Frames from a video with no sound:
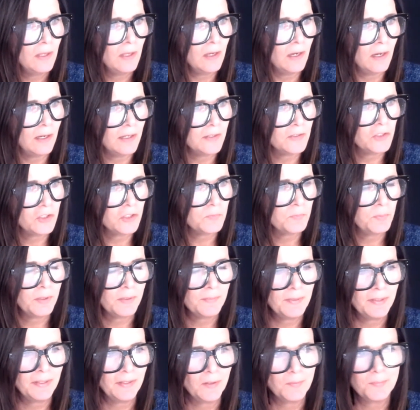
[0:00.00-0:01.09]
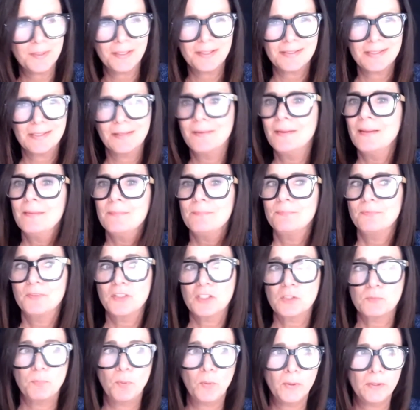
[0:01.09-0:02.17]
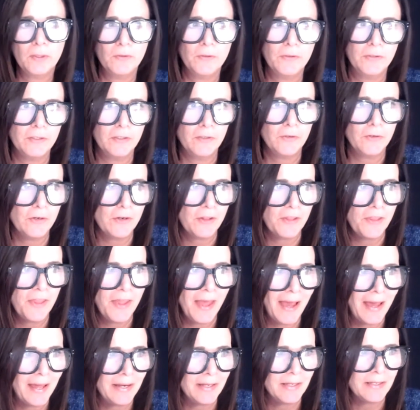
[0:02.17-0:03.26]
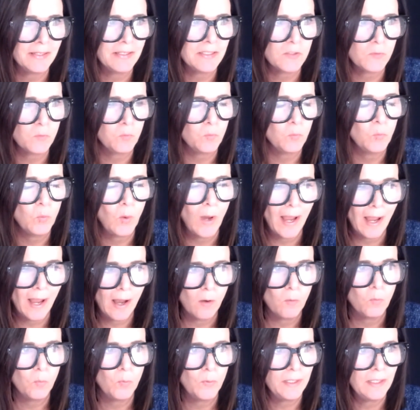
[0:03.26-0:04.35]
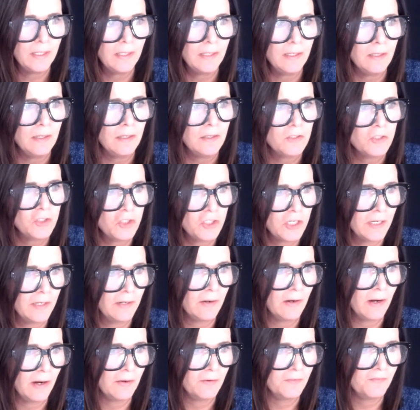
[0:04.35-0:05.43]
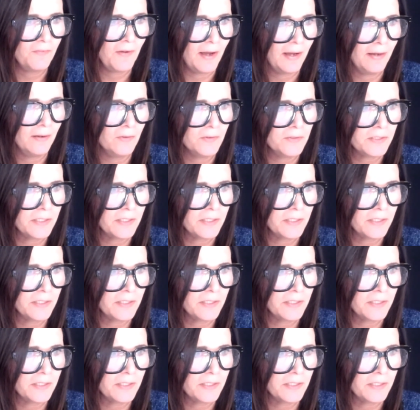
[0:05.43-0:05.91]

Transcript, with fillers: uh, just put them in there because spoiler alert, that is how we share our files.